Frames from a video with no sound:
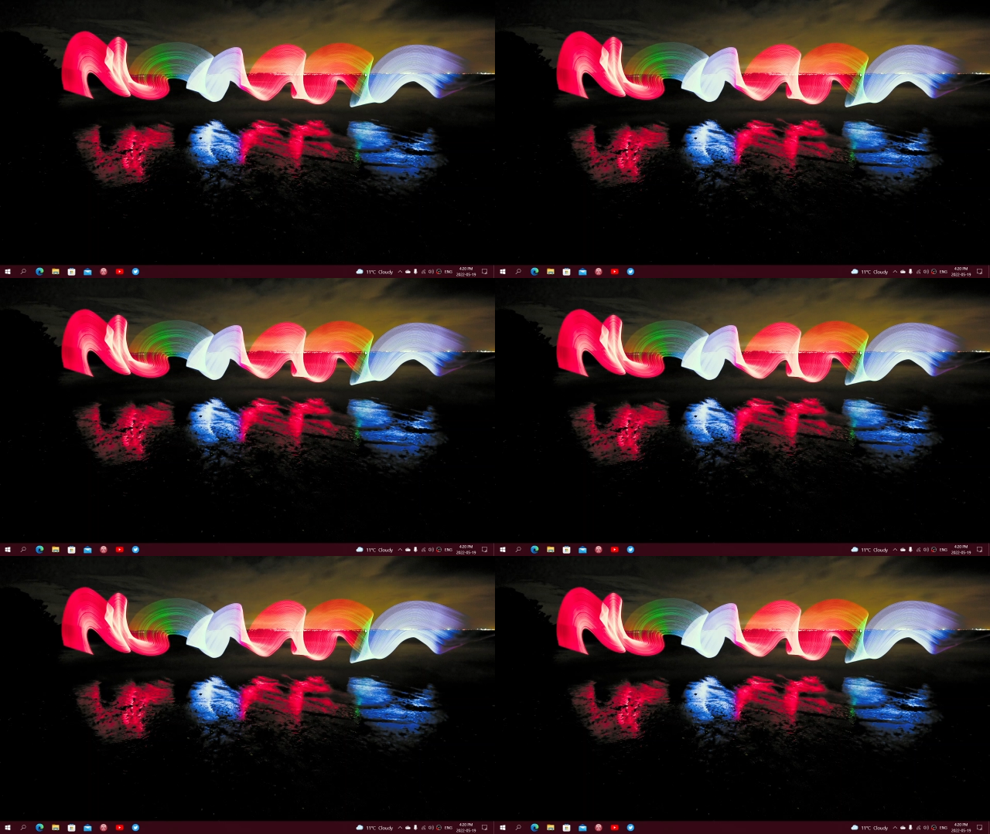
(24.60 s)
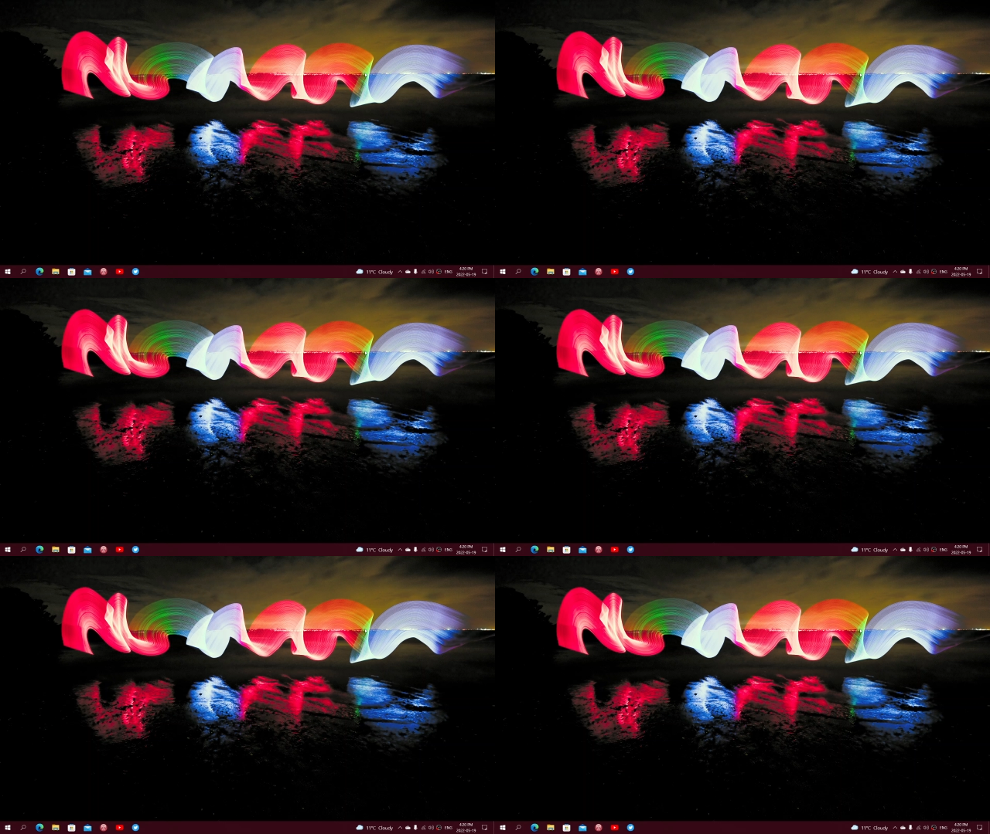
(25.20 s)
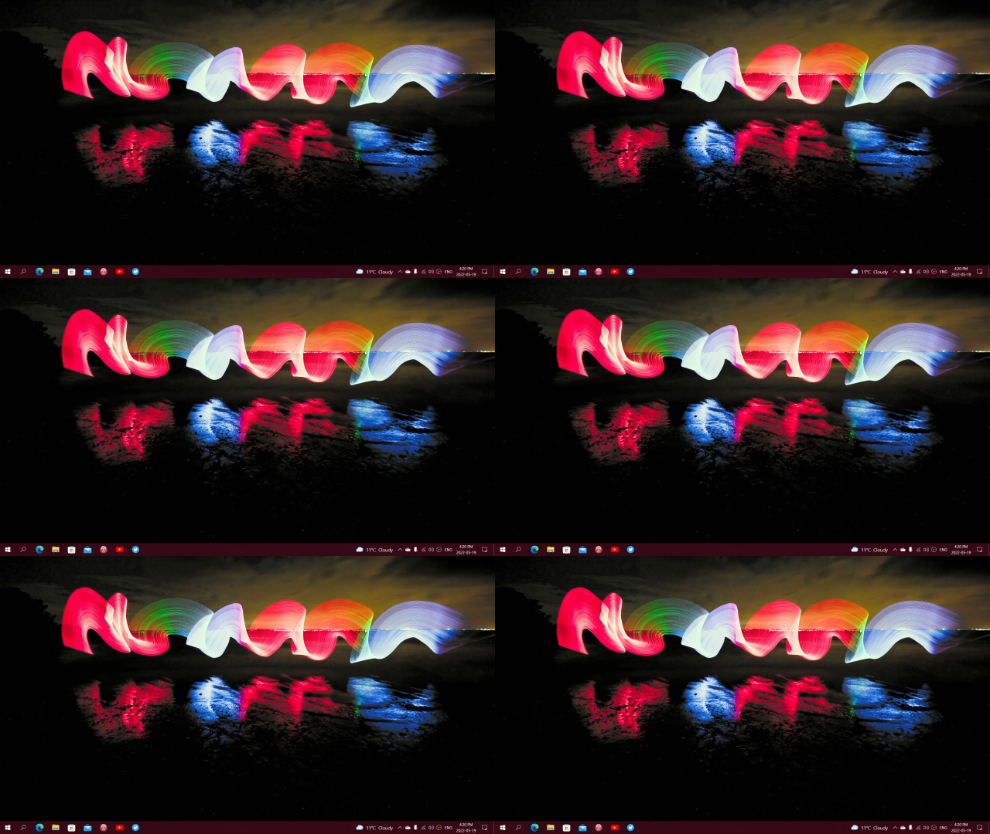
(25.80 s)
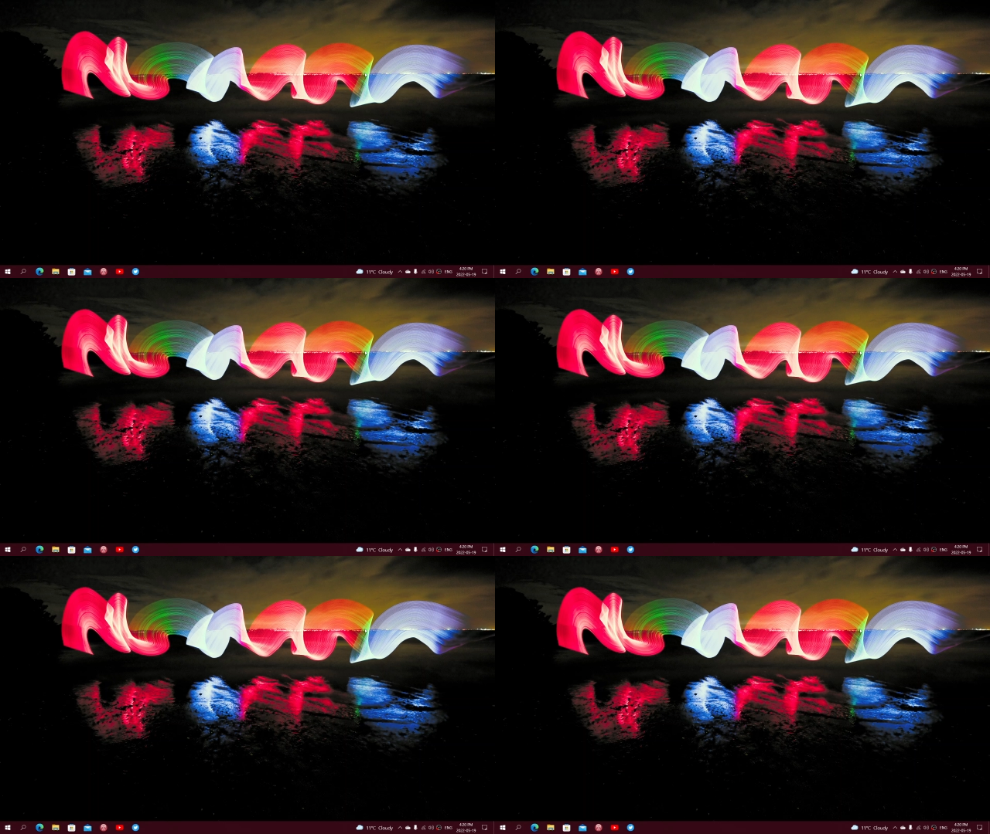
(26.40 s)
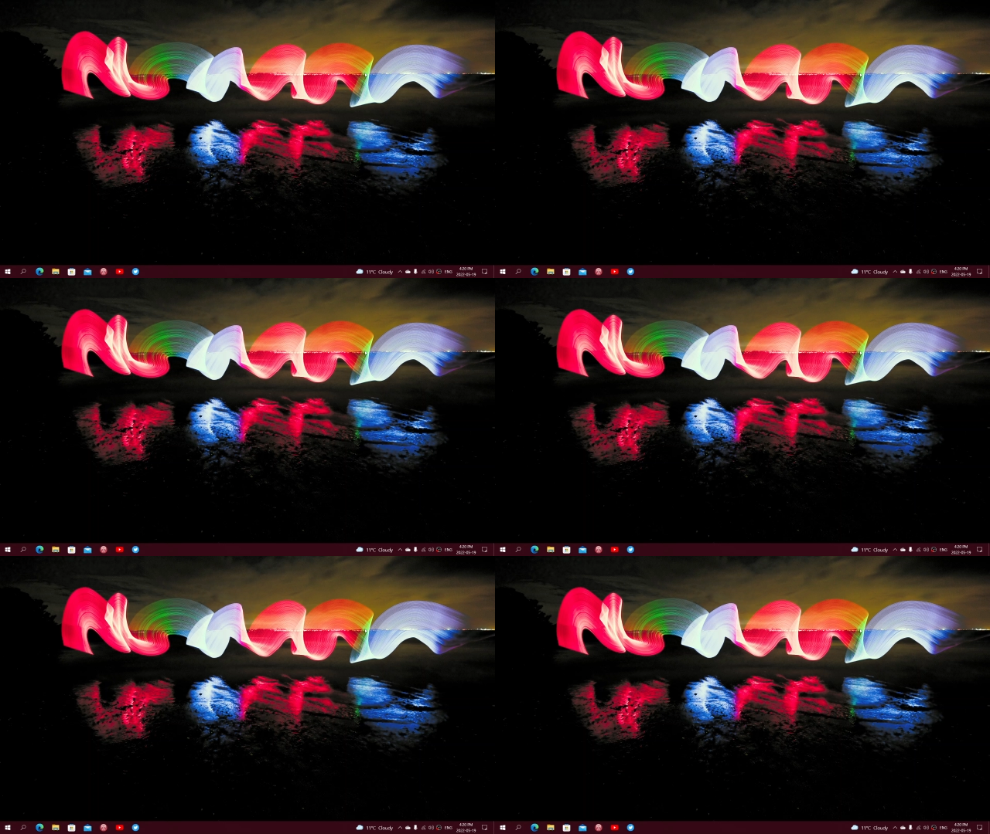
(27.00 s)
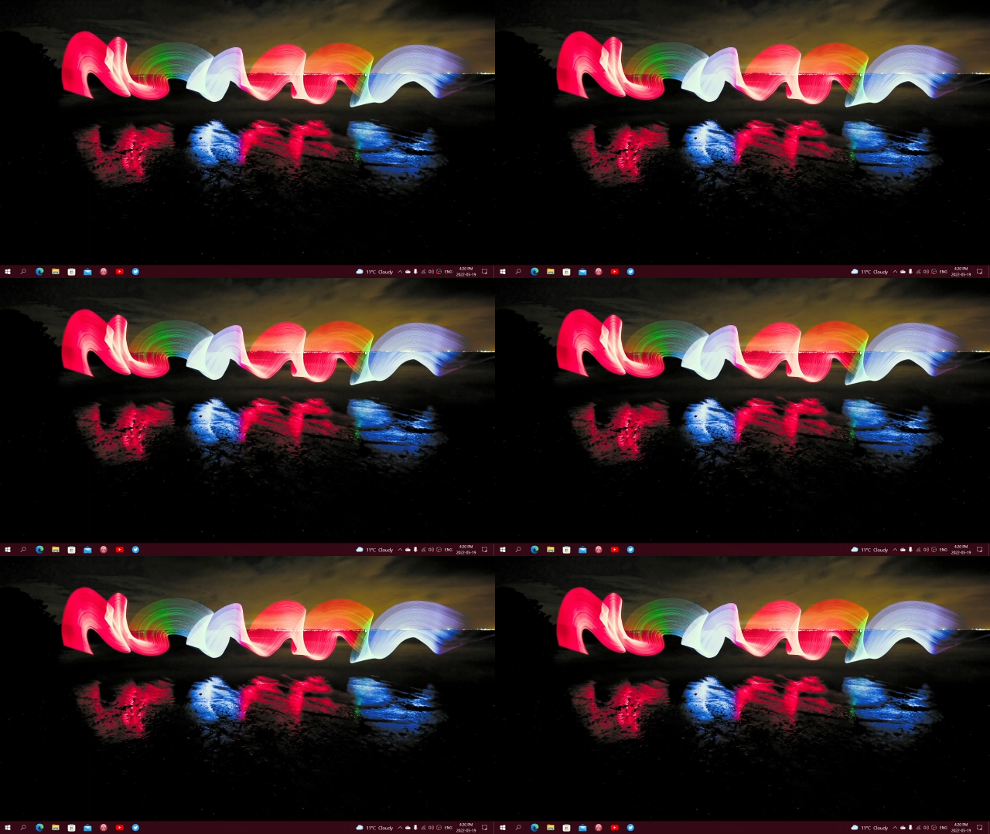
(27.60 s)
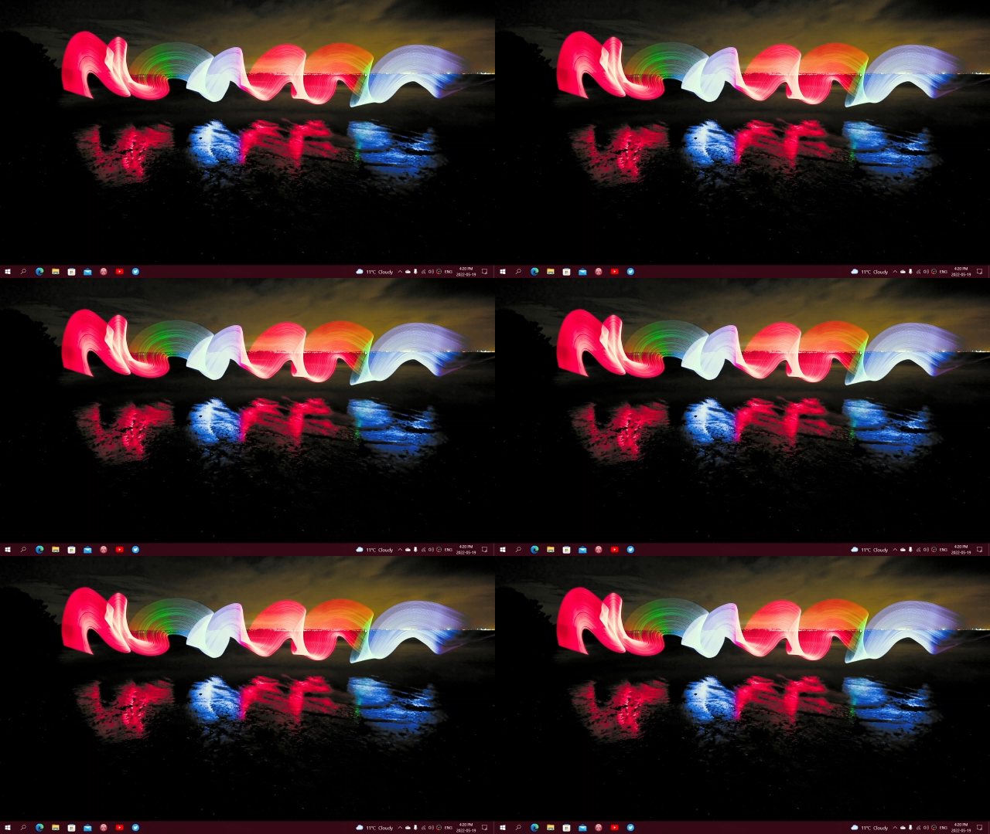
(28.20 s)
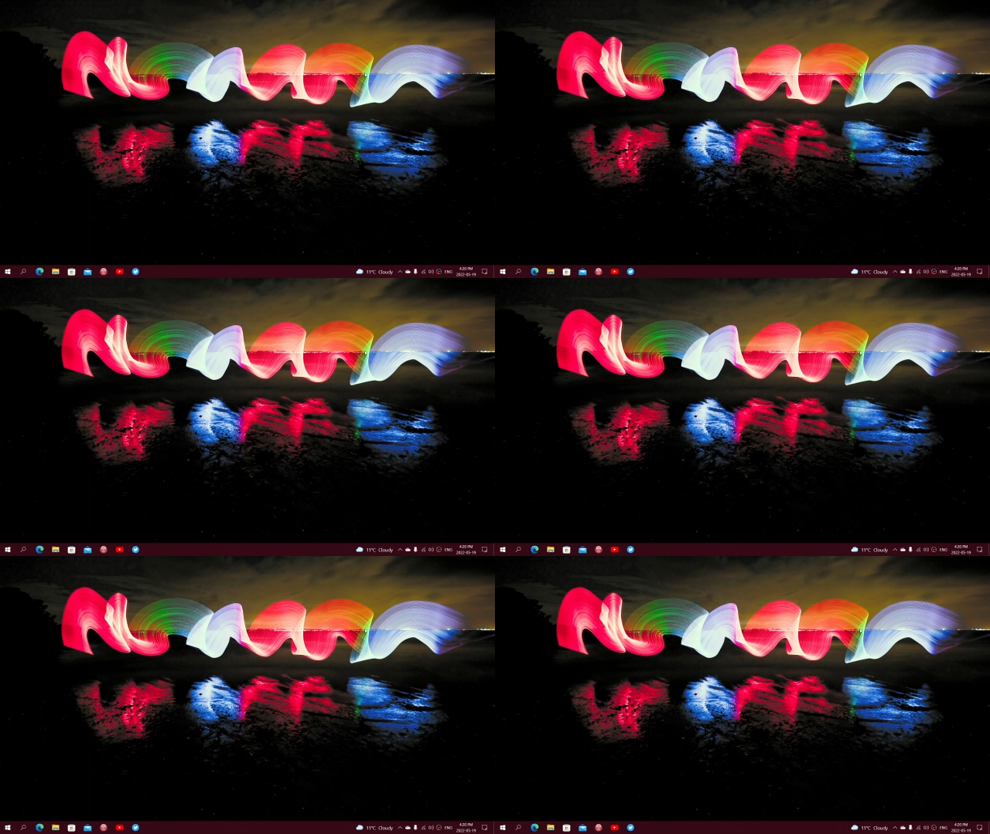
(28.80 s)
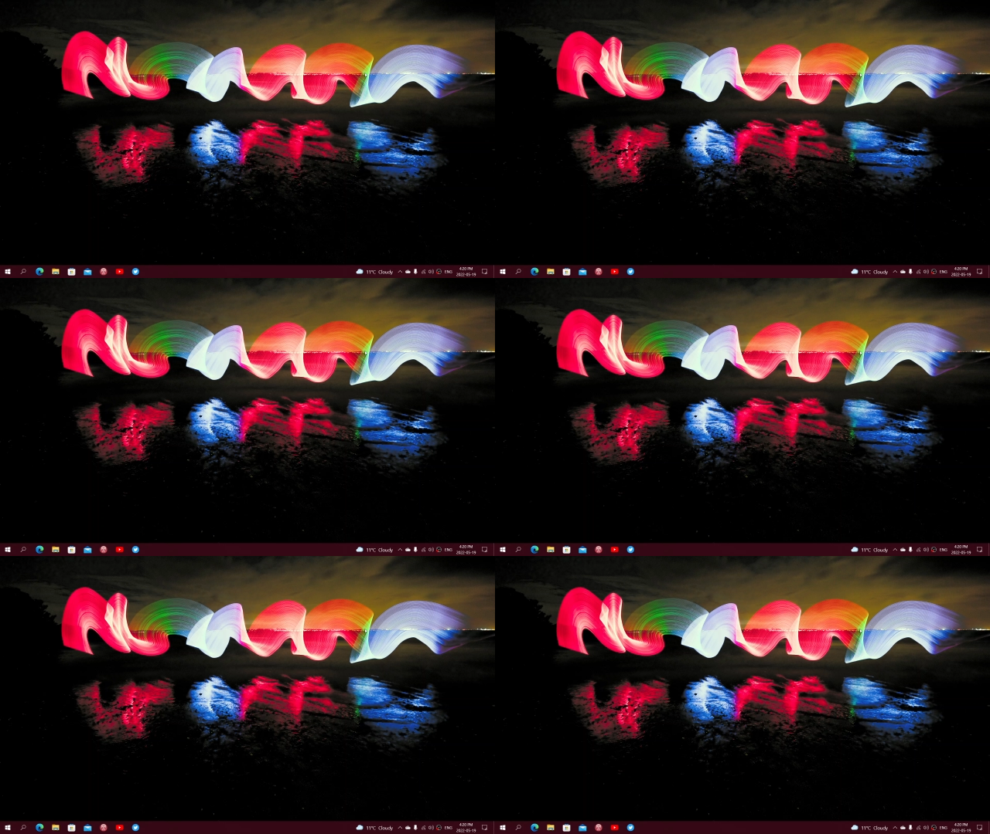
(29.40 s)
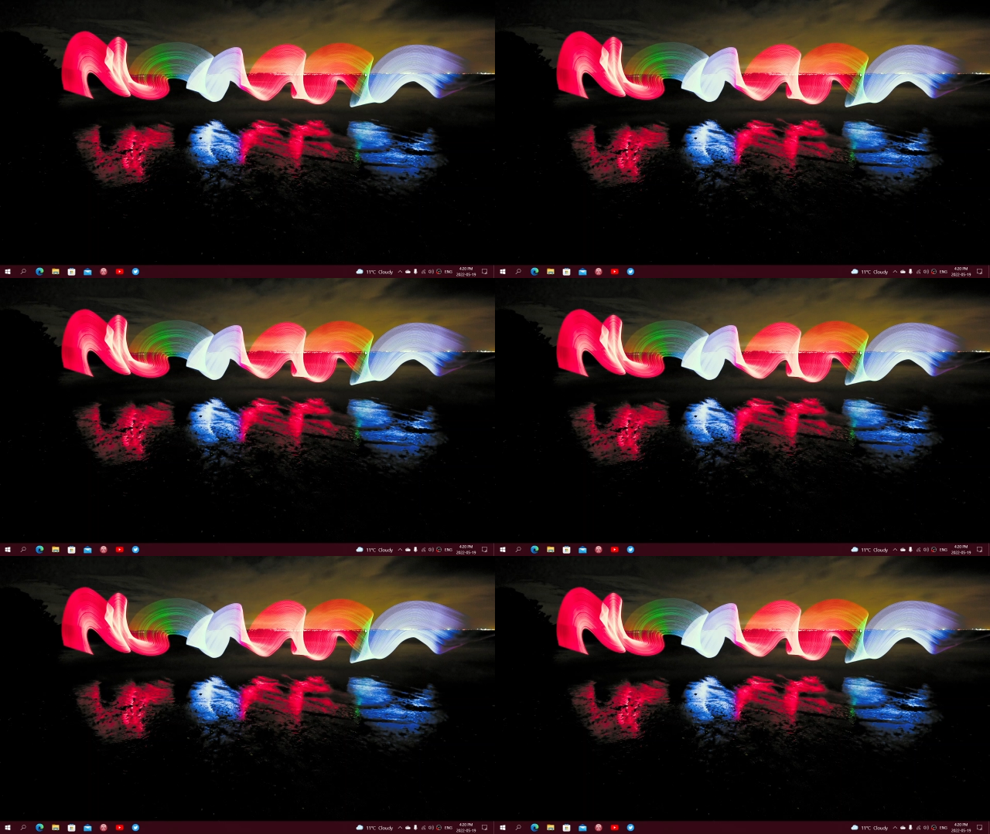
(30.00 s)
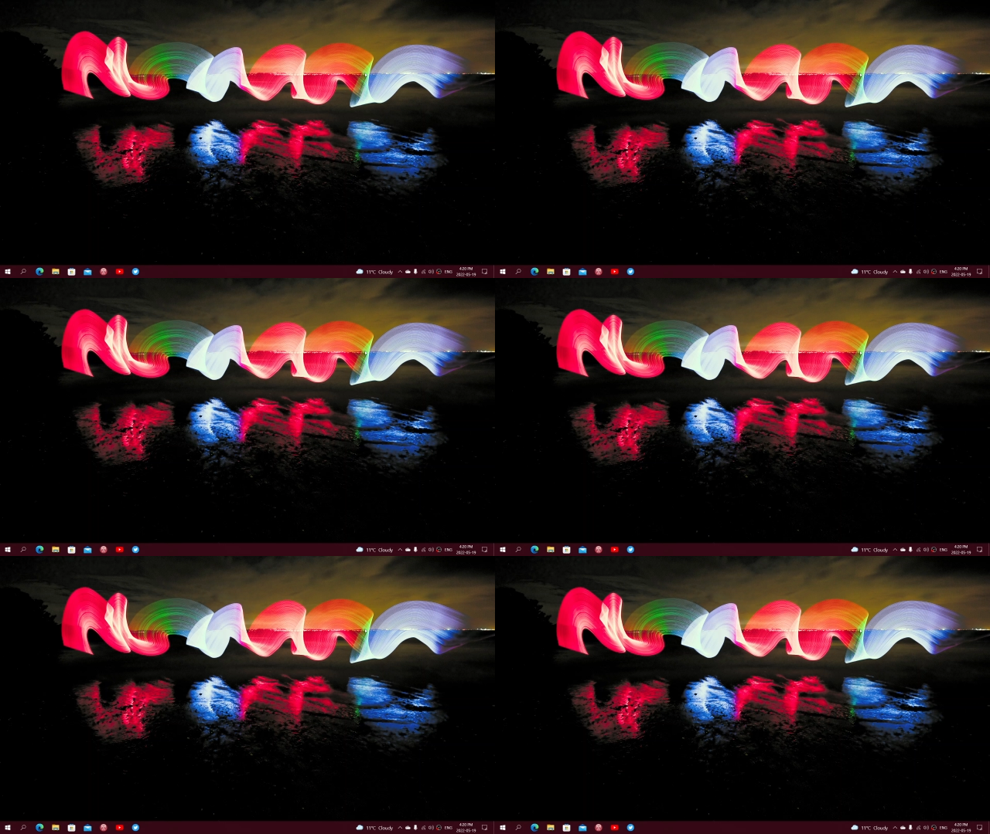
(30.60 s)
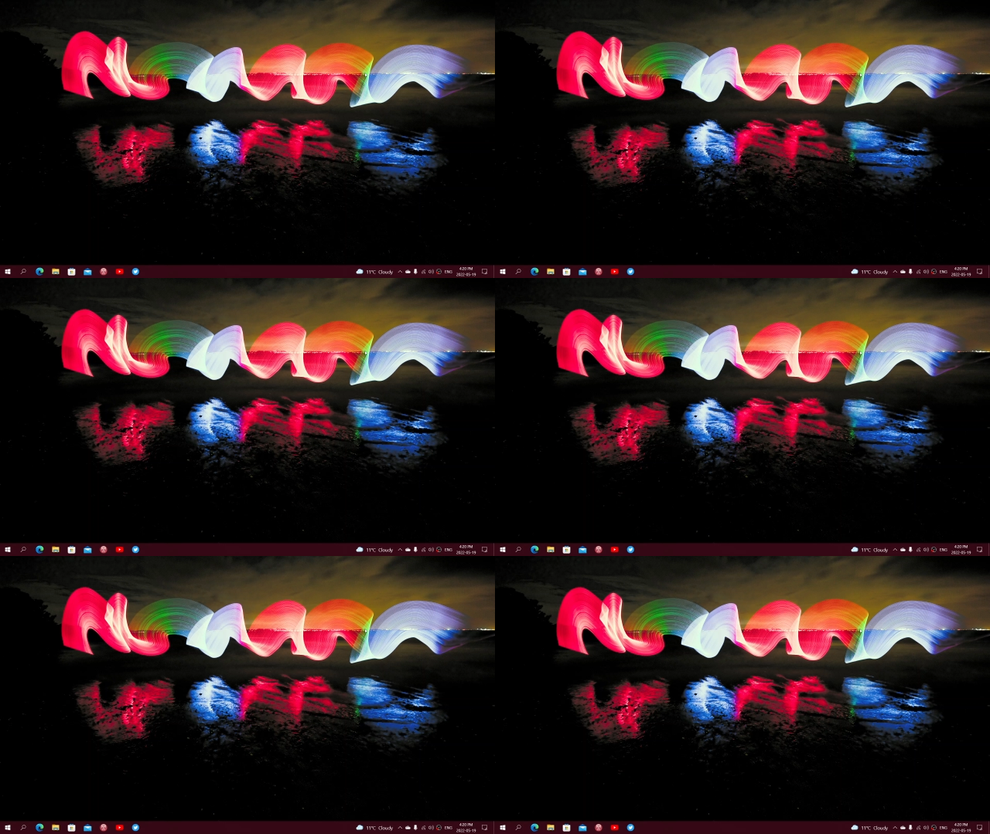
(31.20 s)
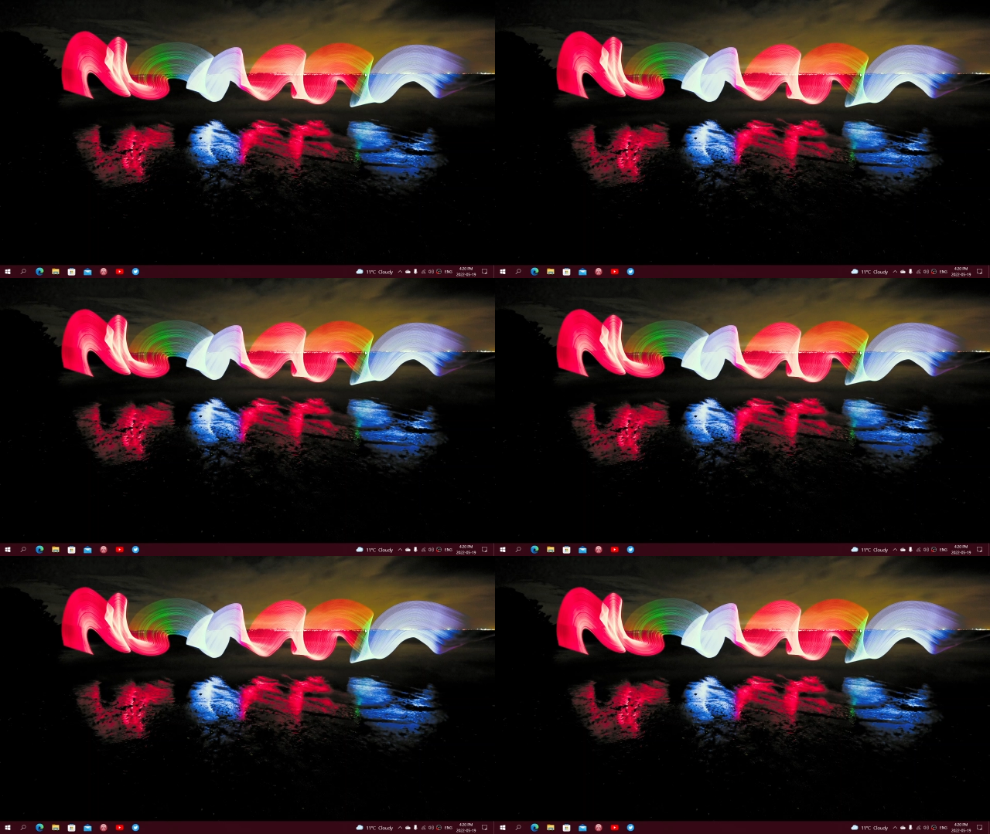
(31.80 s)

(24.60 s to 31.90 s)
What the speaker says: Nobody's mouth can be seen.